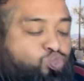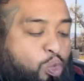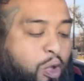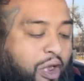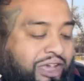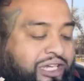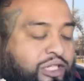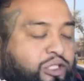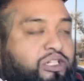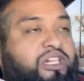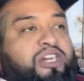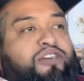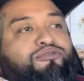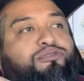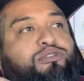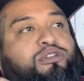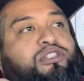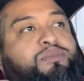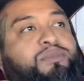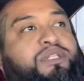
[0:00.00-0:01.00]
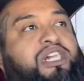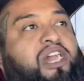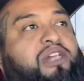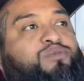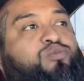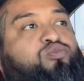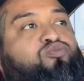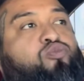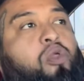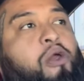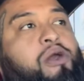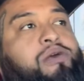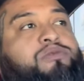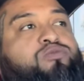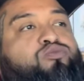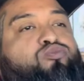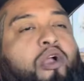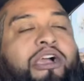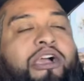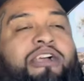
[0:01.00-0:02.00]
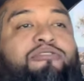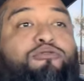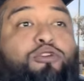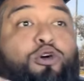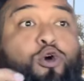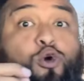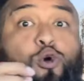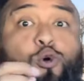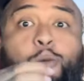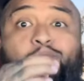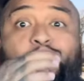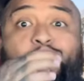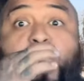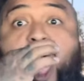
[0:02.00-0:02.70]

And then a lot of fools gonna be like, fool,